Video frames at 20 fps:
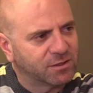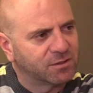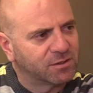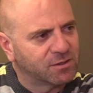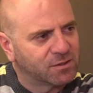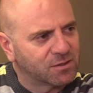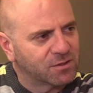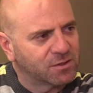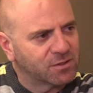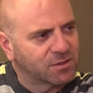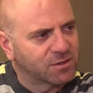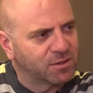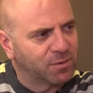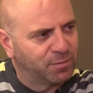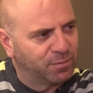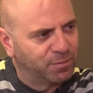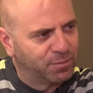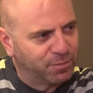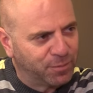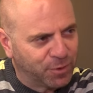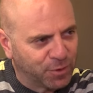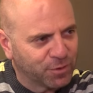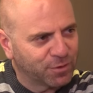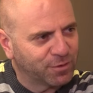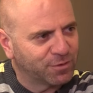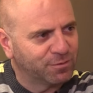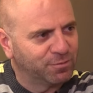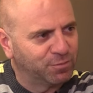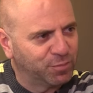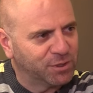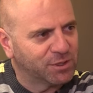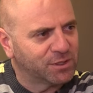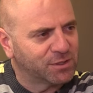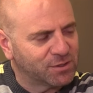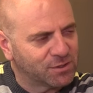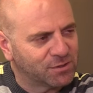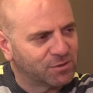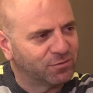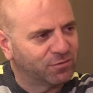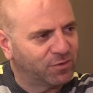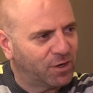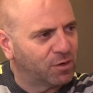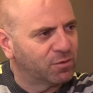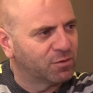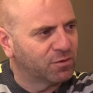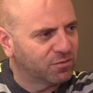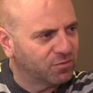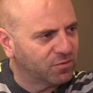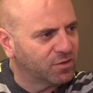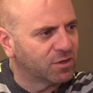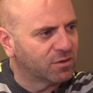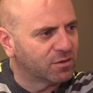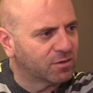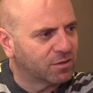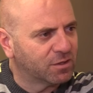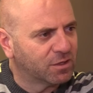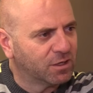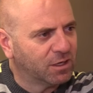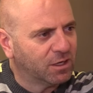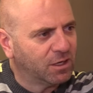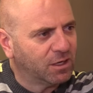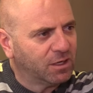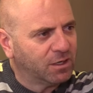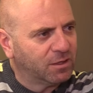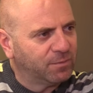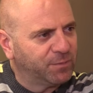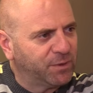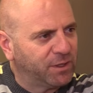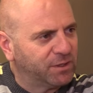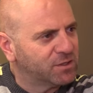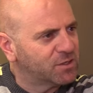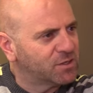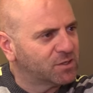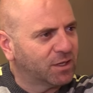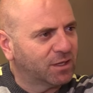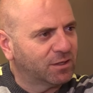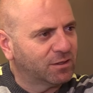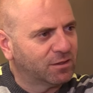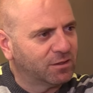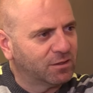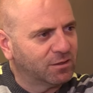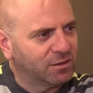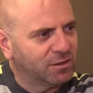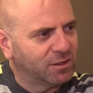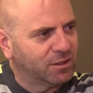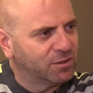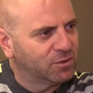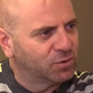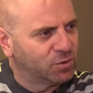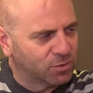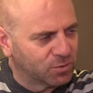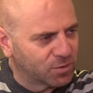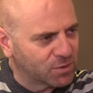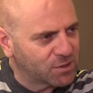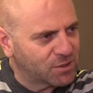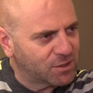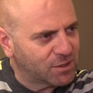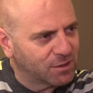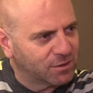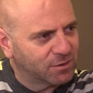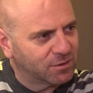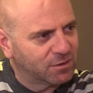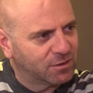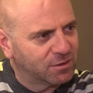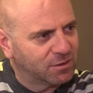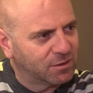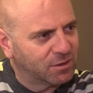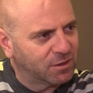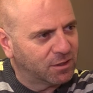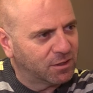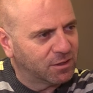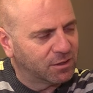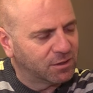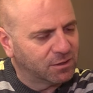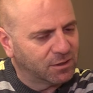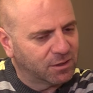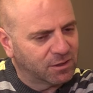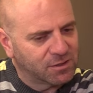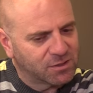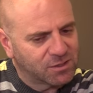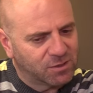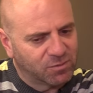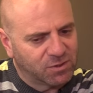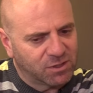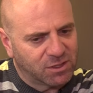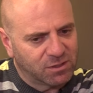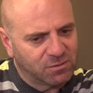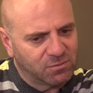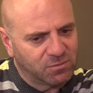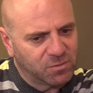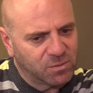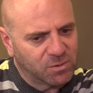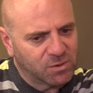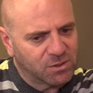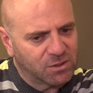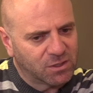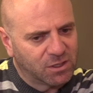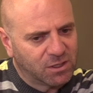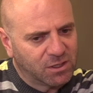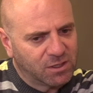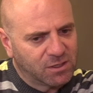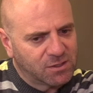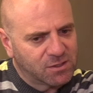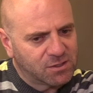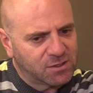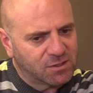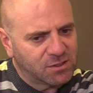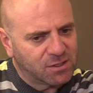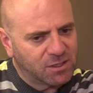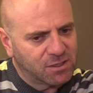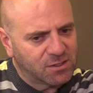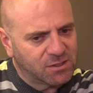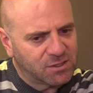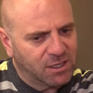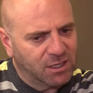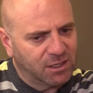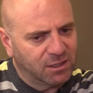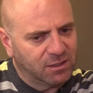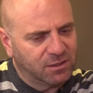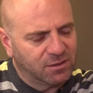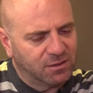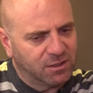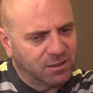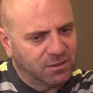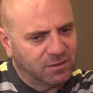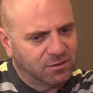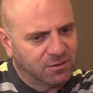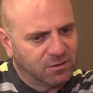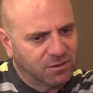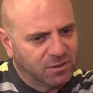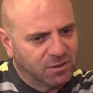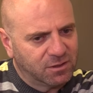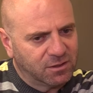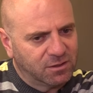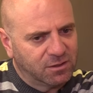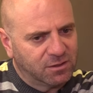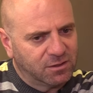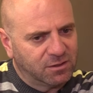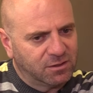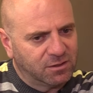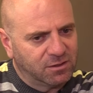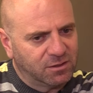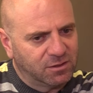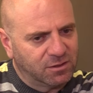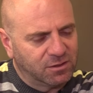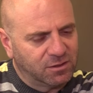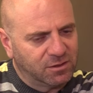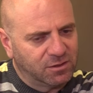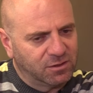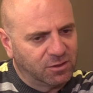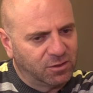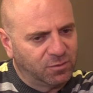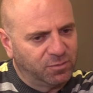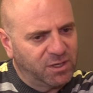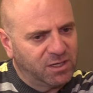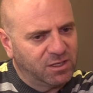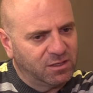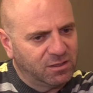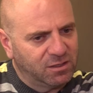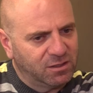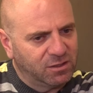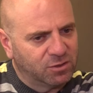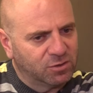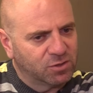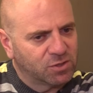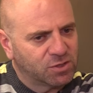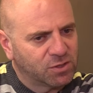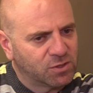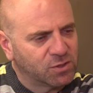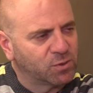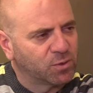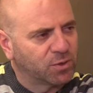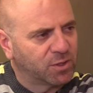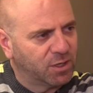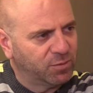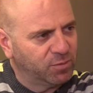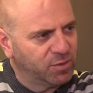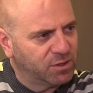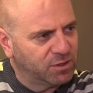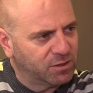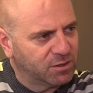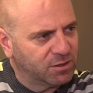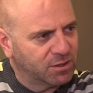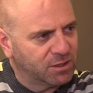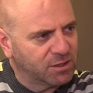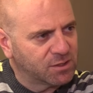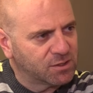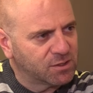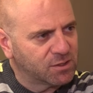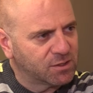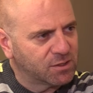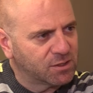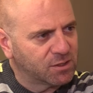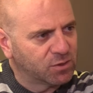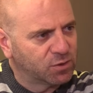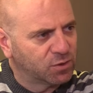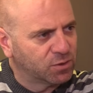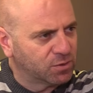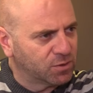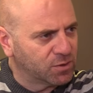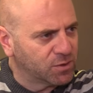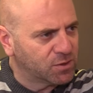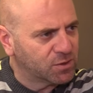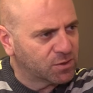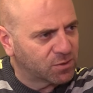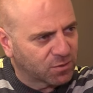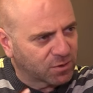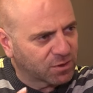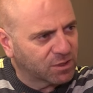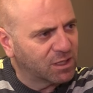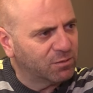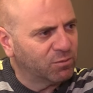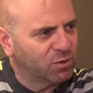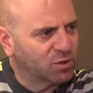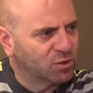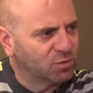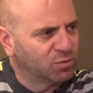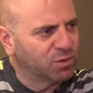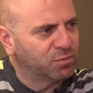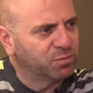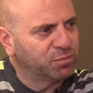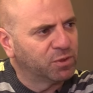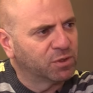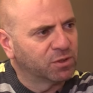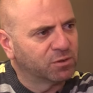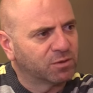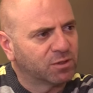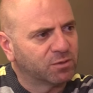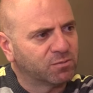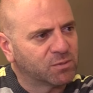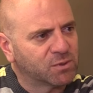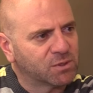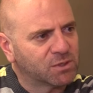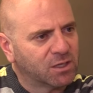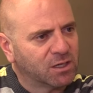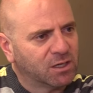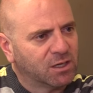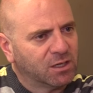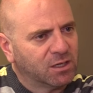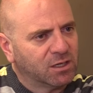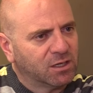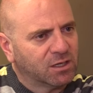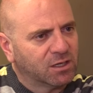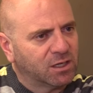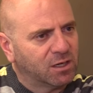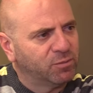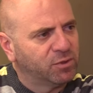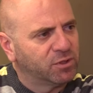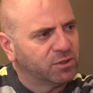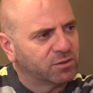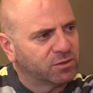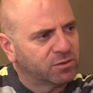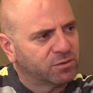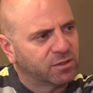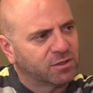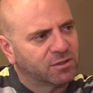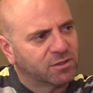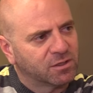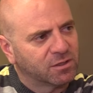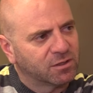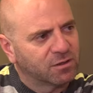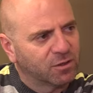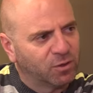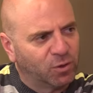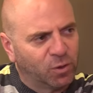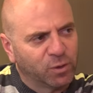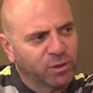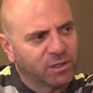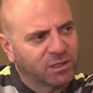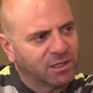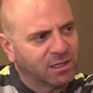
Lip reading: that this is the birthplace of our faith. And this is not a tourist site. I sometimes say, sadly, that many Christians who come here as tourists or claiming to be pilgrims come here treating the Holy